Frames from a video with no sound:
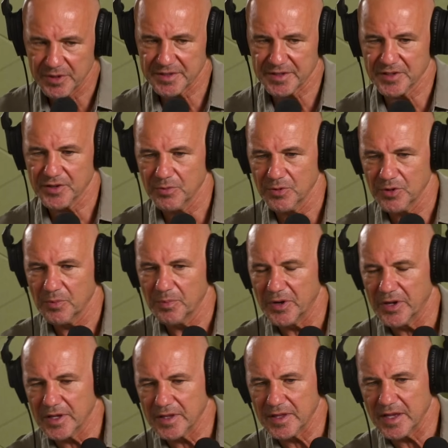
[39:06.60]
prison, you would
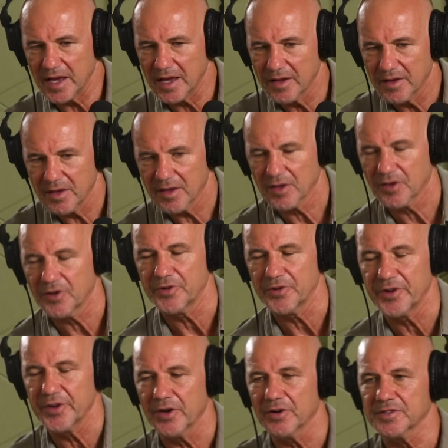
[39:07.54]
have been a
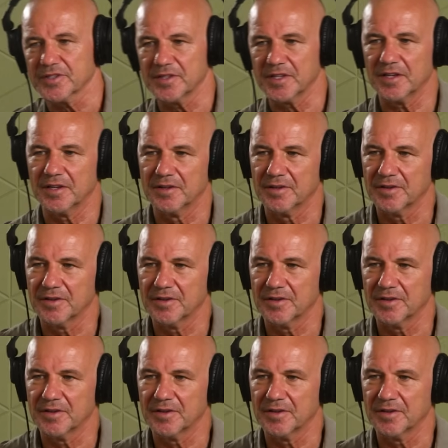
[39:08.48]
curiosity